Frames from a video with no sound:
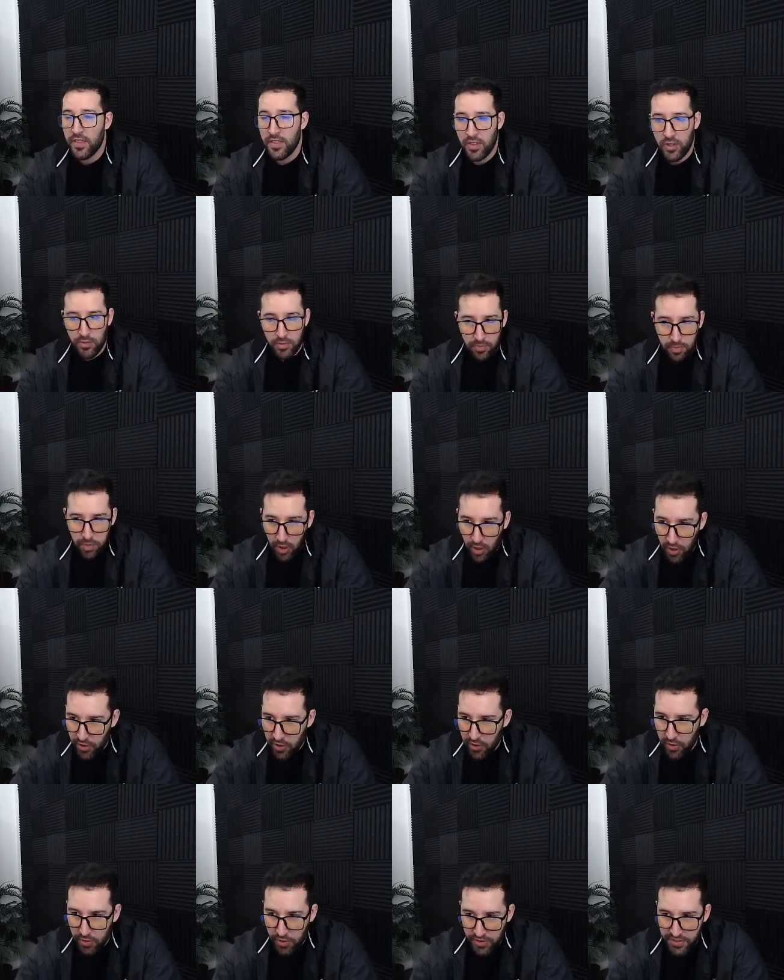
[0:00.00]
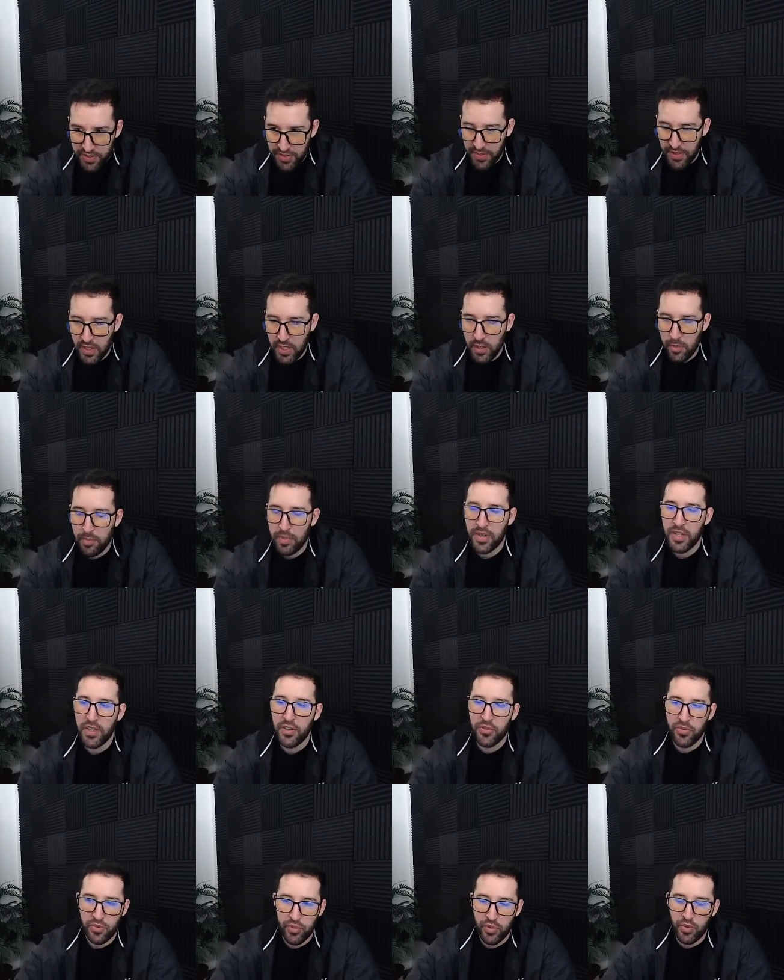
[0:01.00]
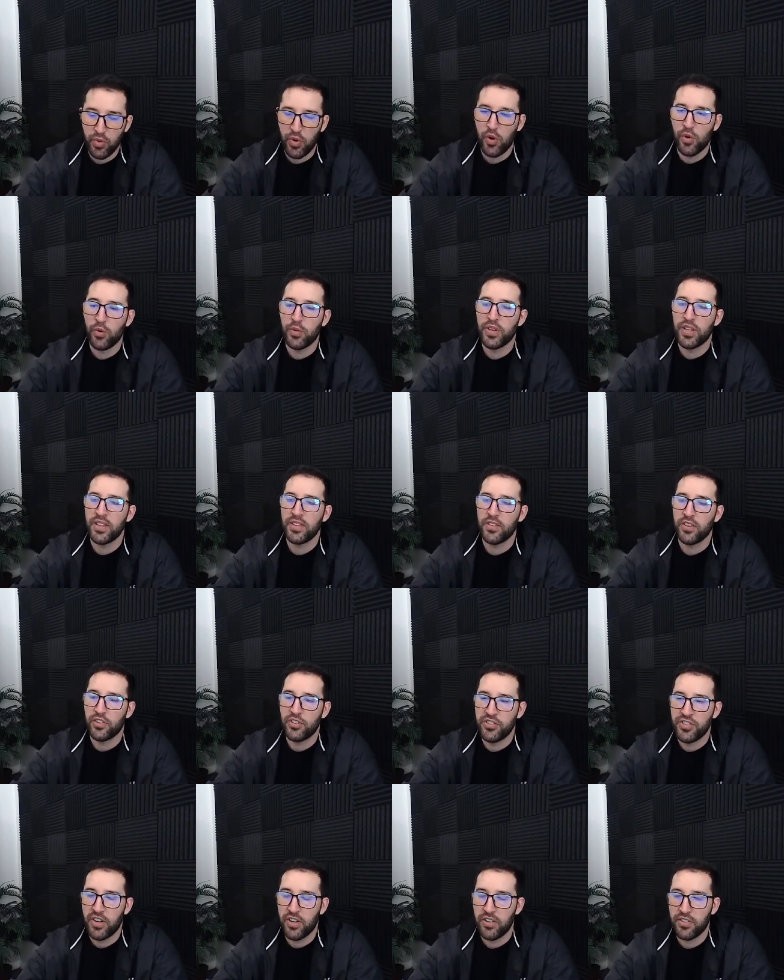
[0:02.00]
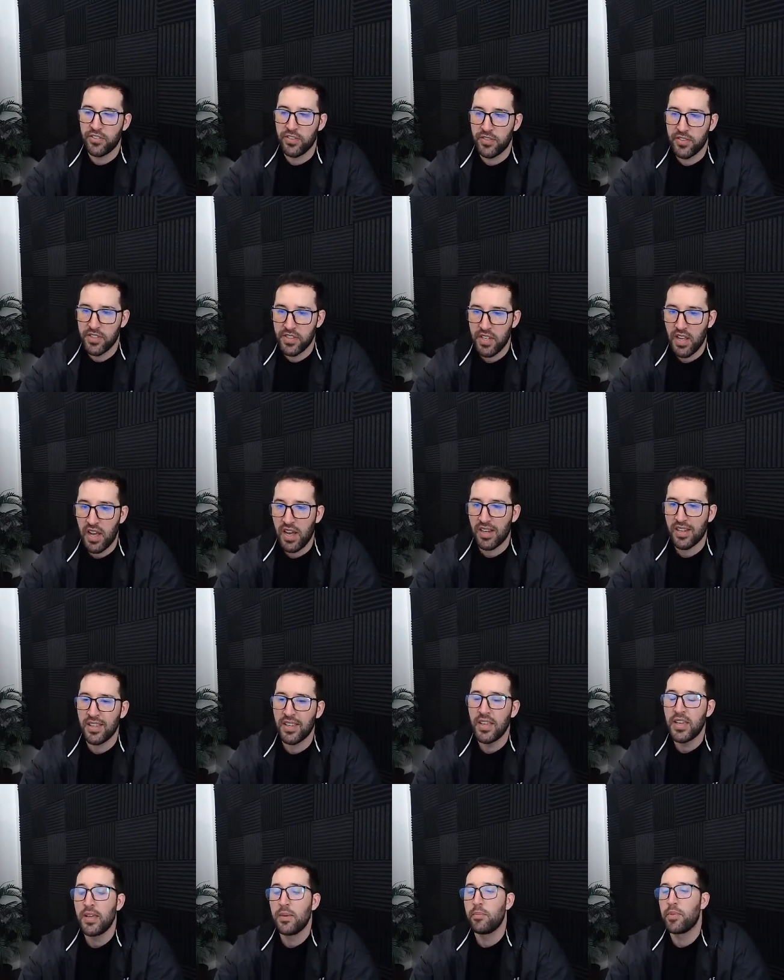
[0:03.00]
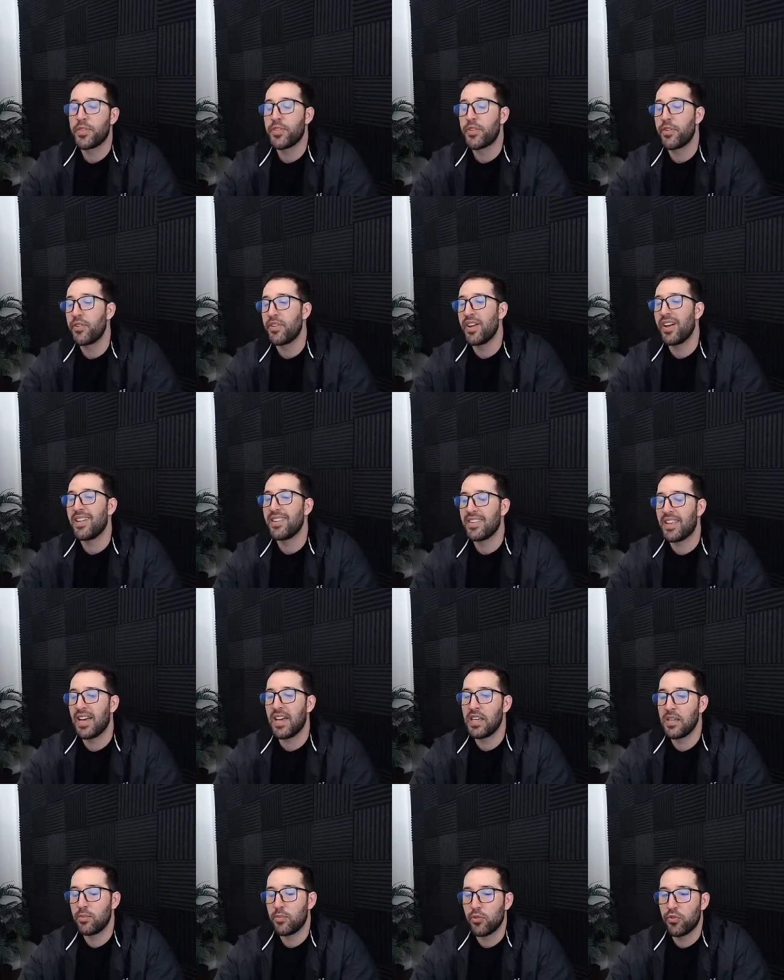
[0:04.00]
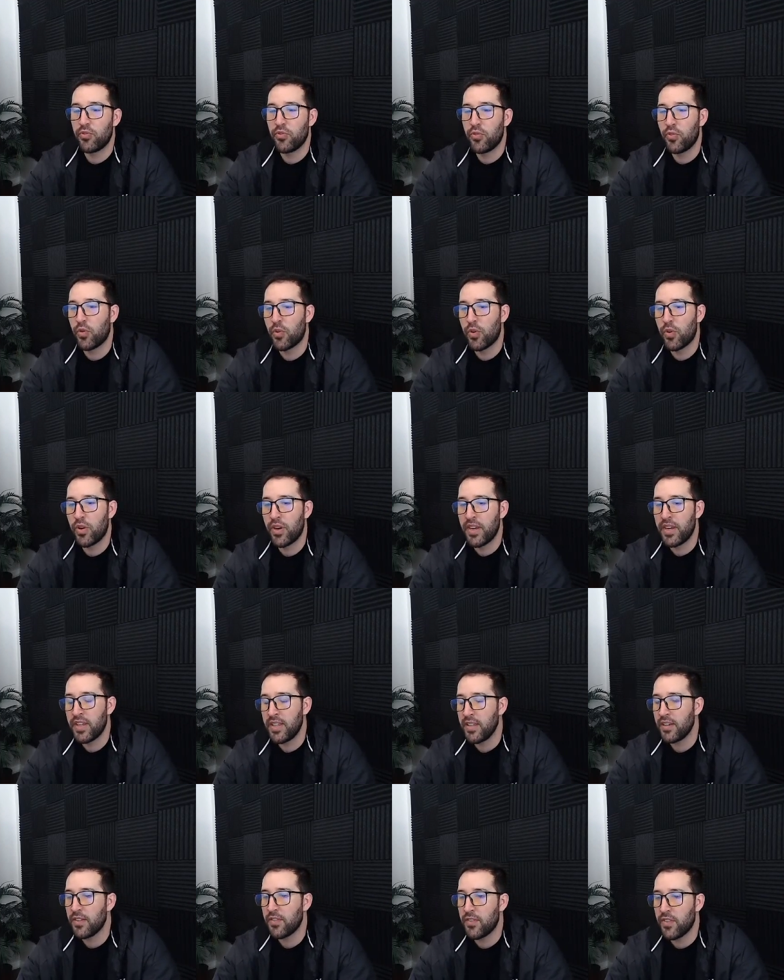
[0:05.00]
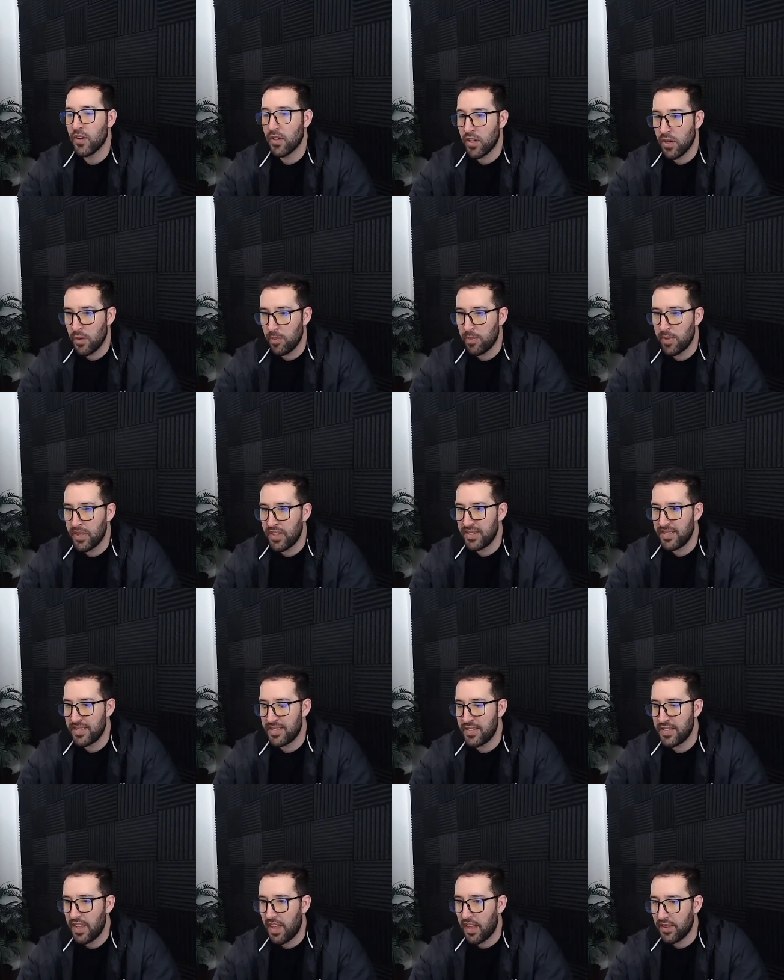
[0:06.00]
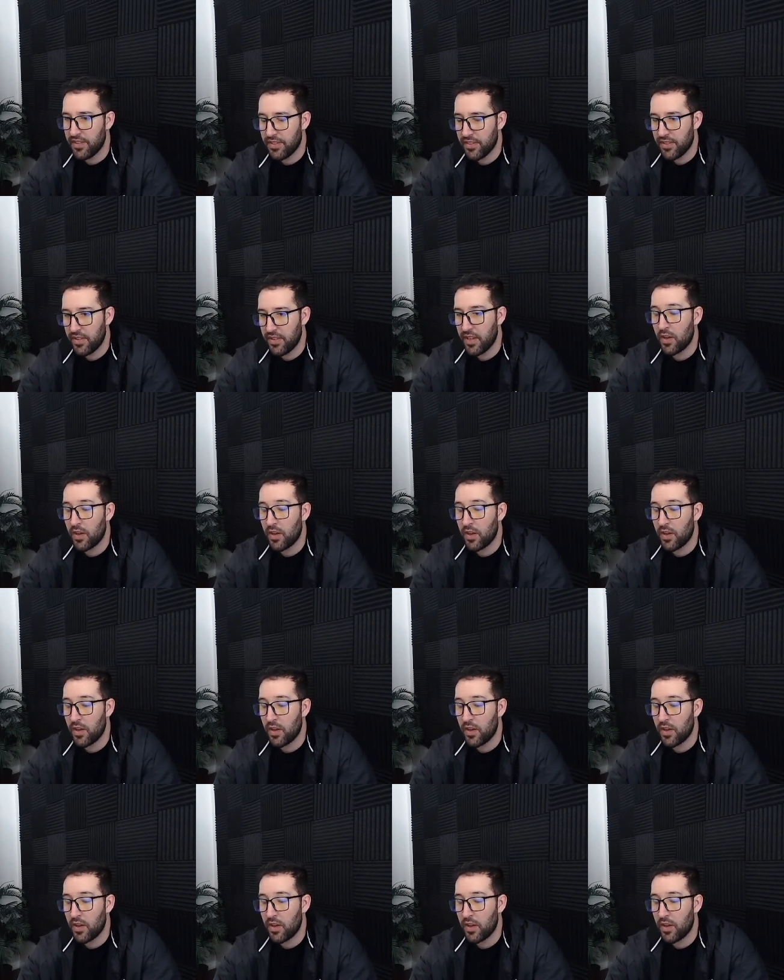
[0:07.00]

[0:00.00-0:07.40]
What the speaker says: They're part owners of the company through owning their shares of stock, but they're not liable for any of the company's debts.